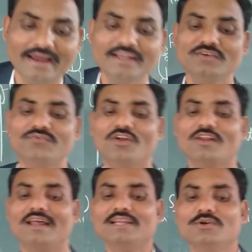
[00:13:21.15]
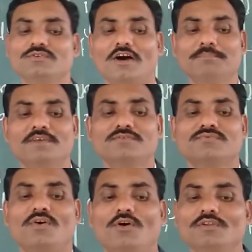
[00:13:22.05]
and the floral leaves of this
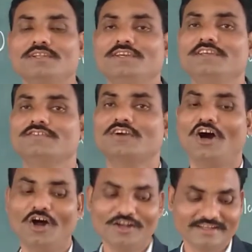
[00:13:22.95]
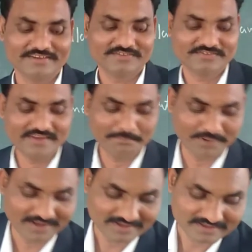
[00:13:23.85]
fold is called
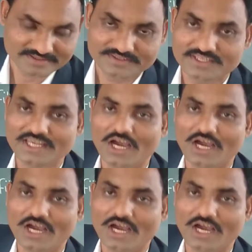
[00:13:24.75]
sepal. The